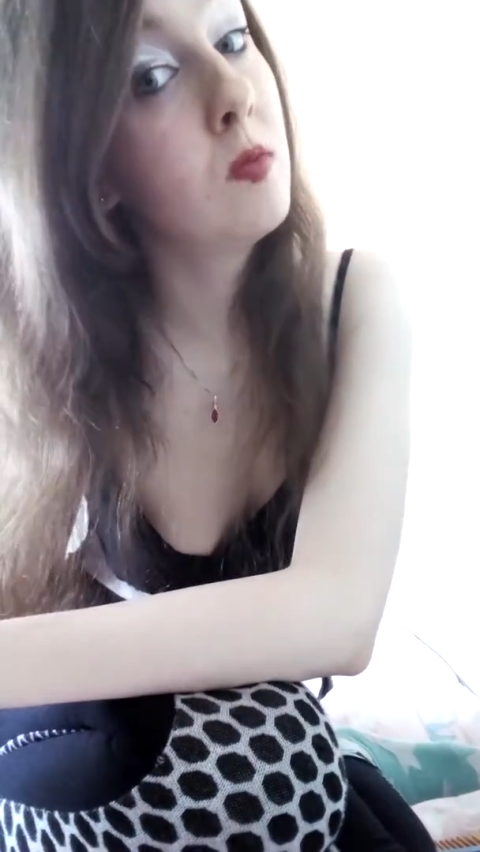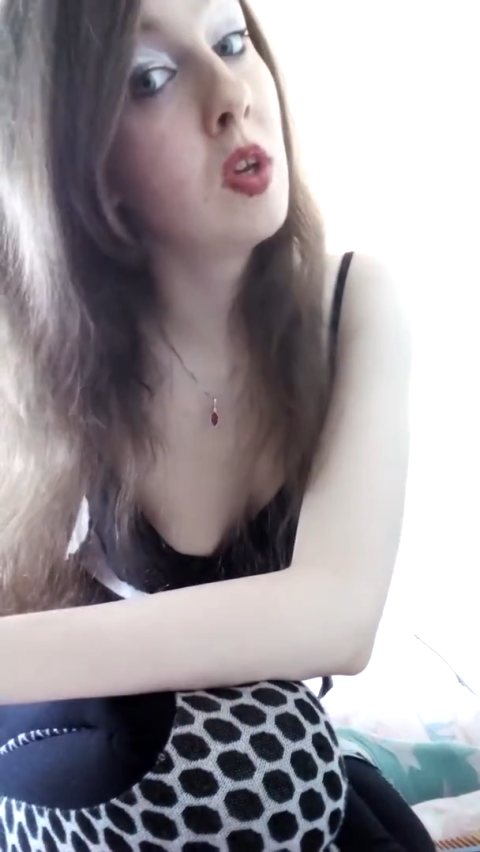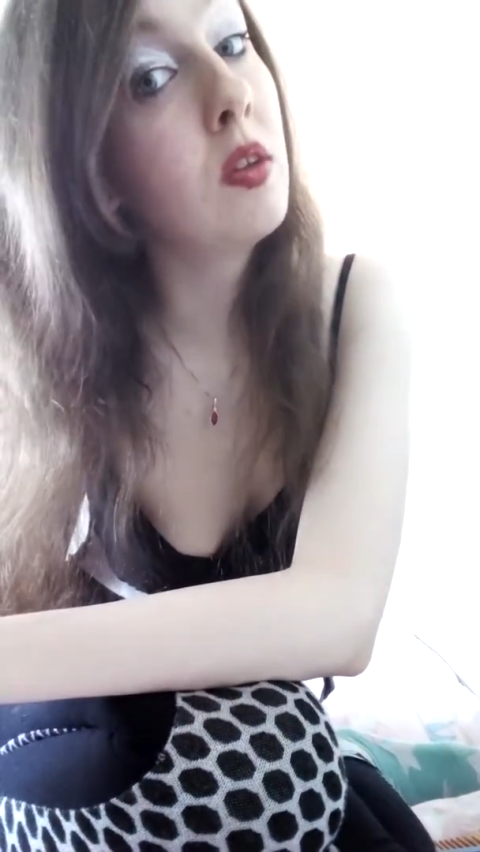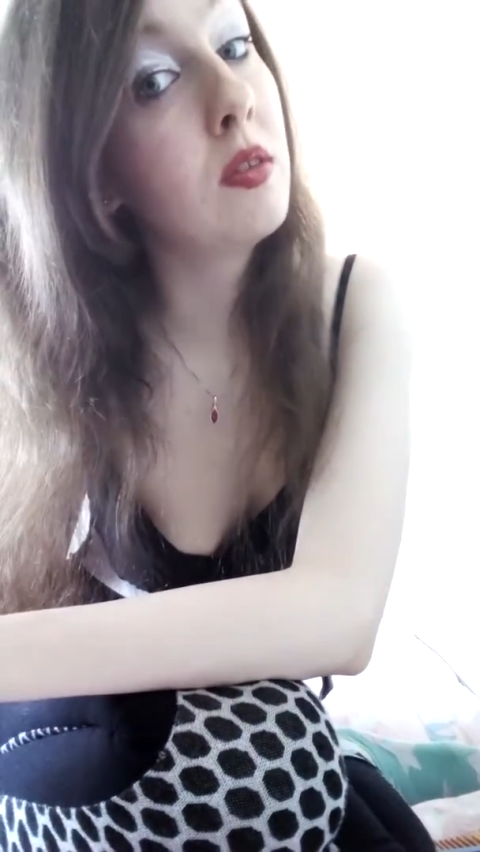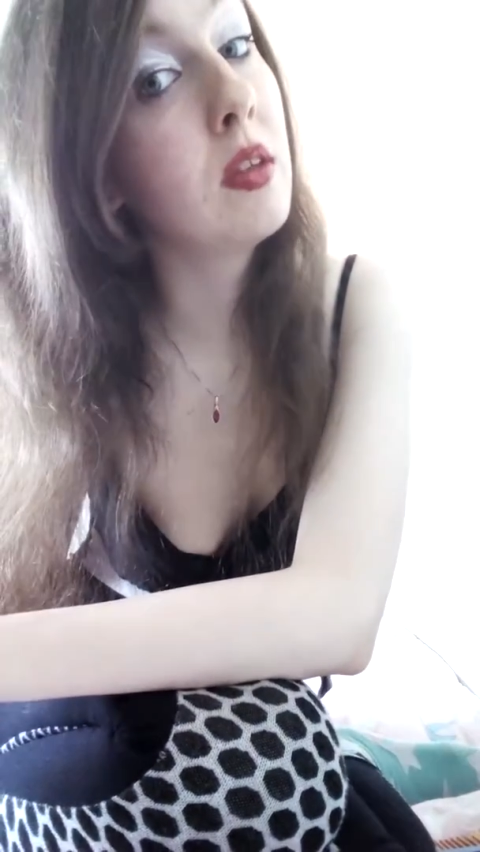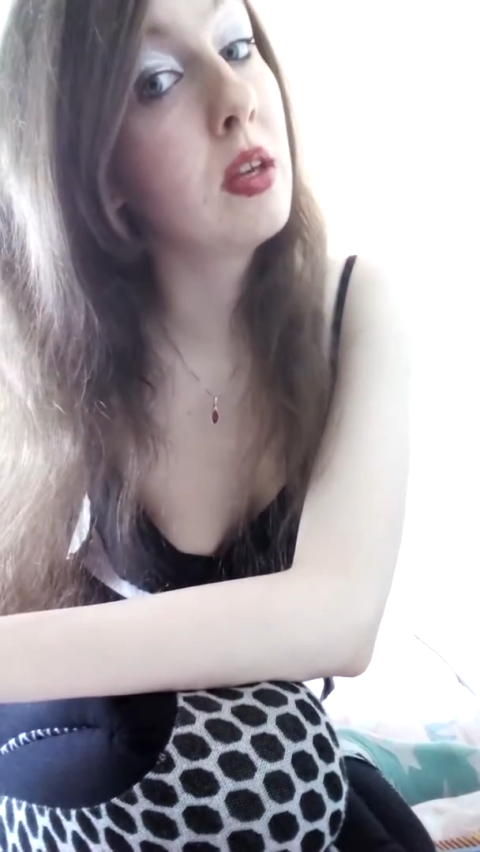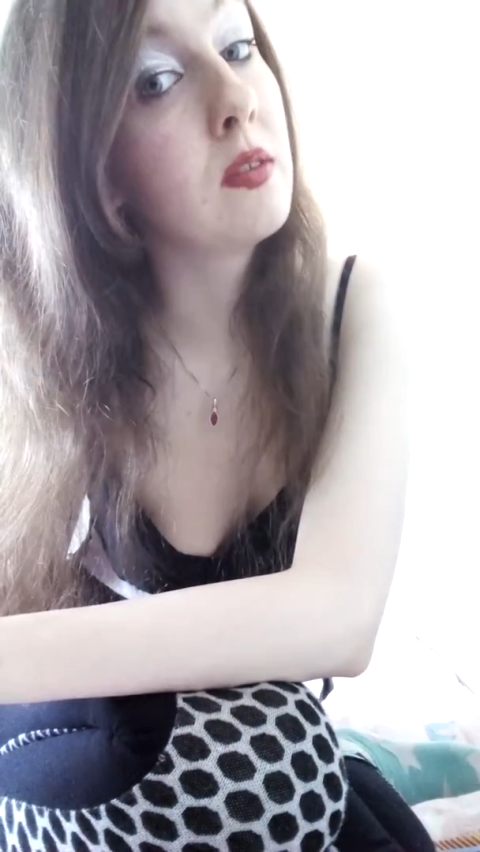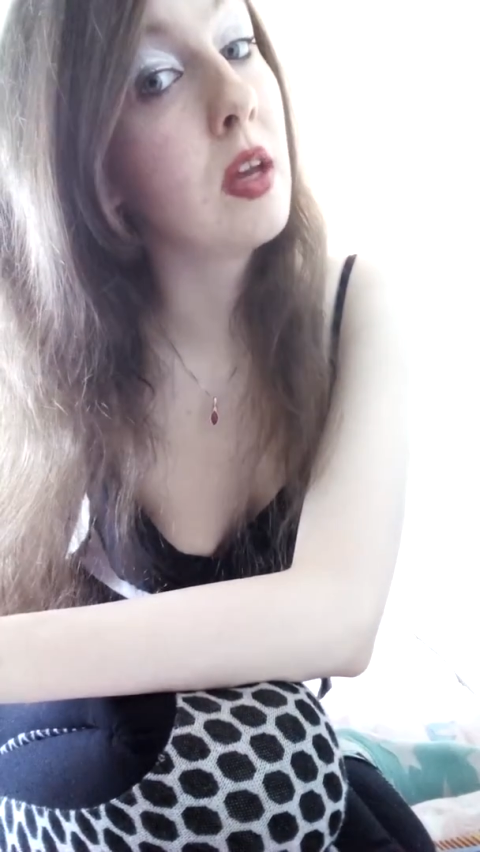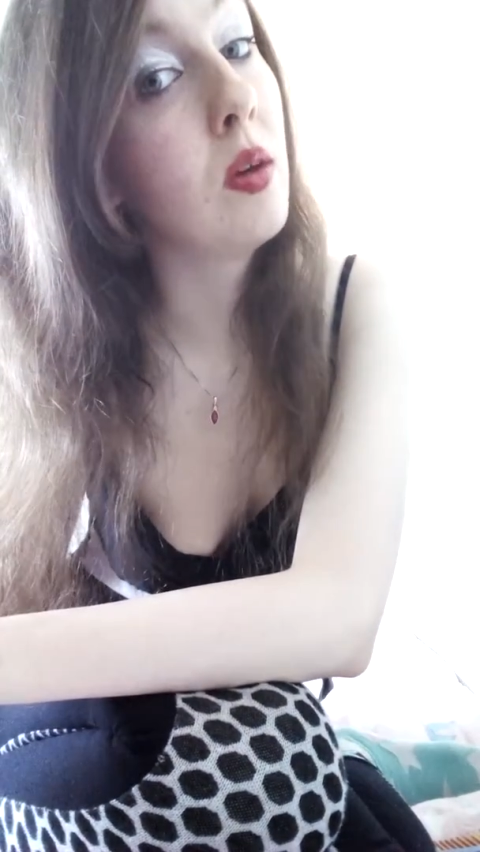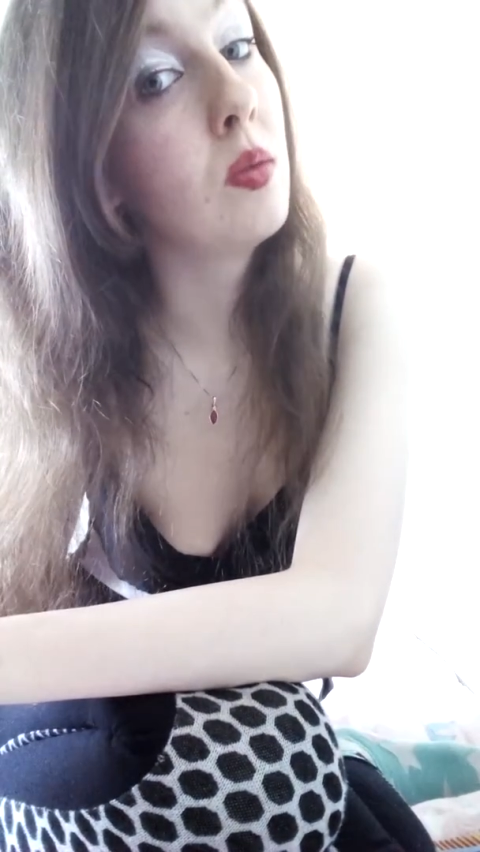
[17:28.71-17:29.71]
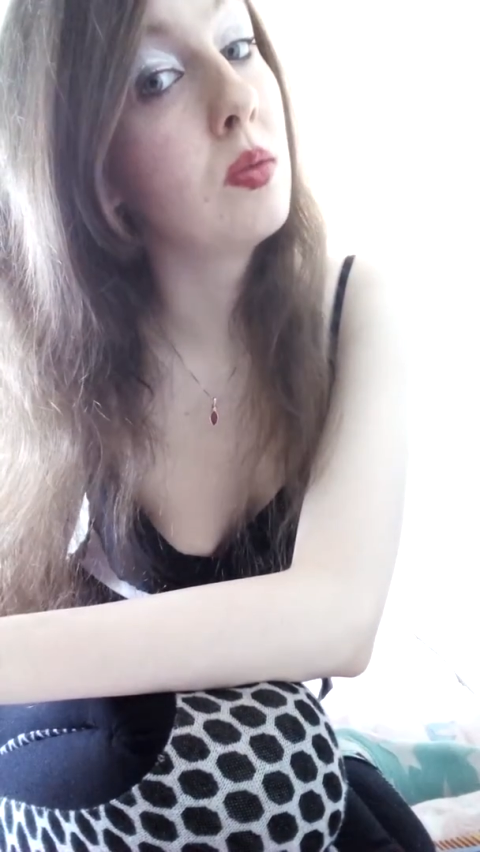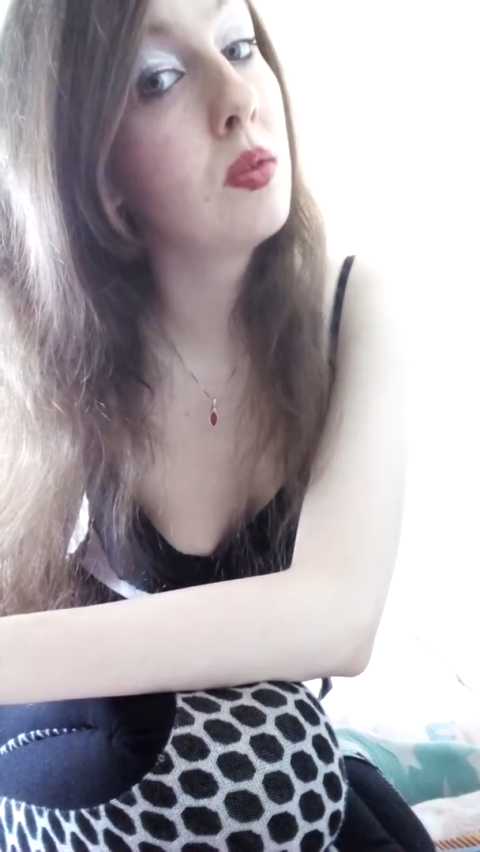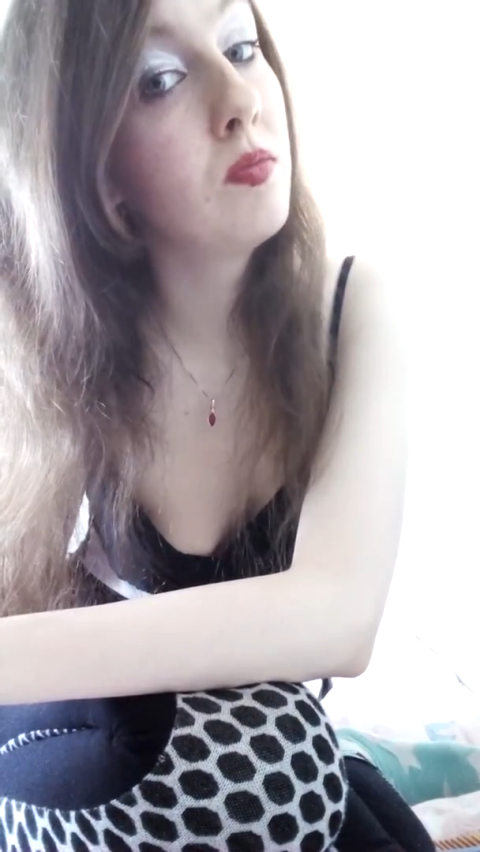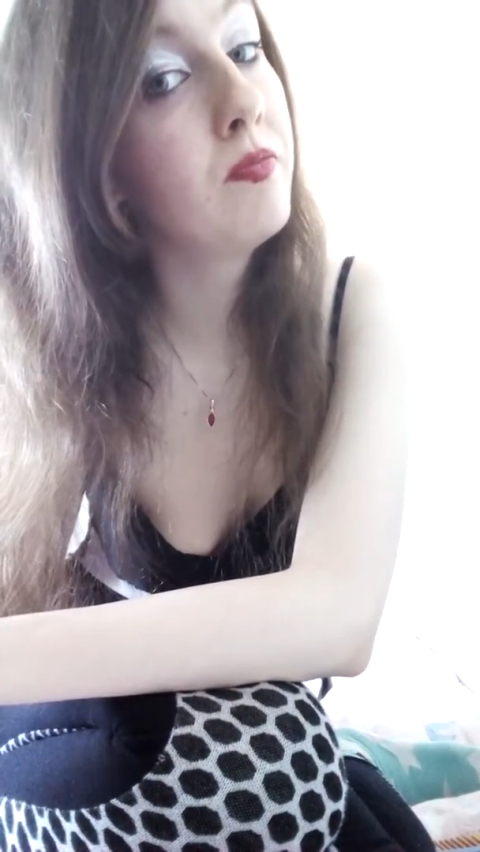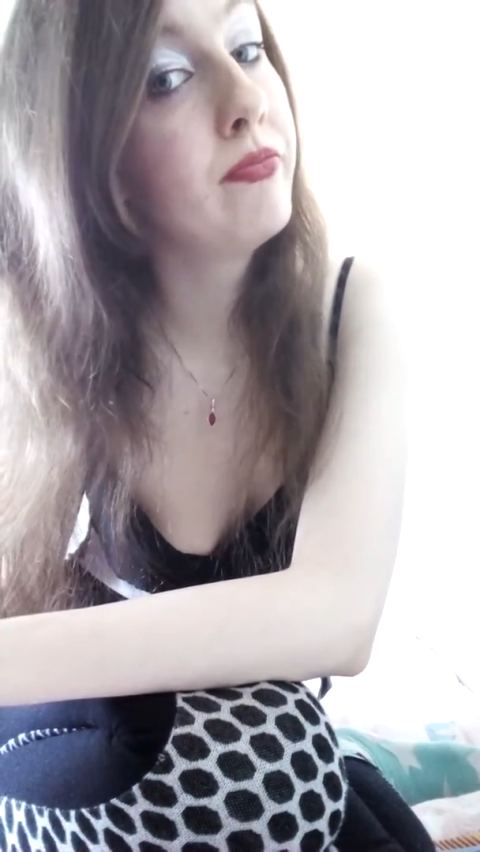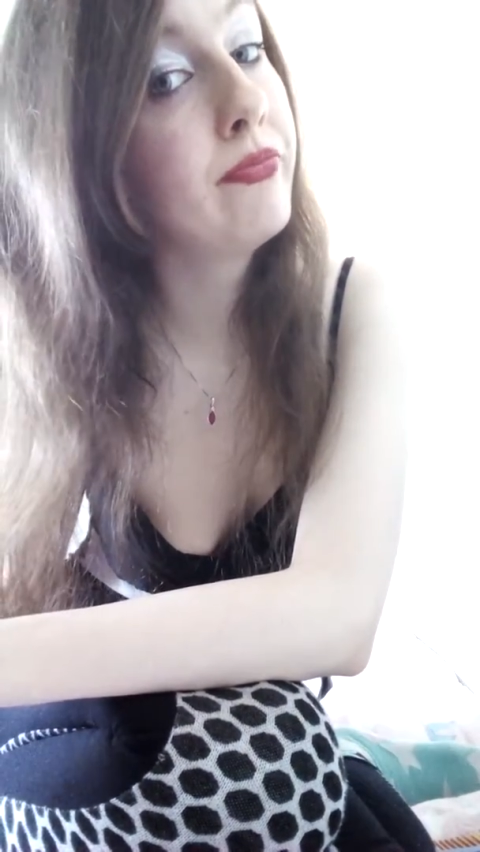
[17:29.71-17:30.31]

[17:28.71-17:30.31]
sort things out,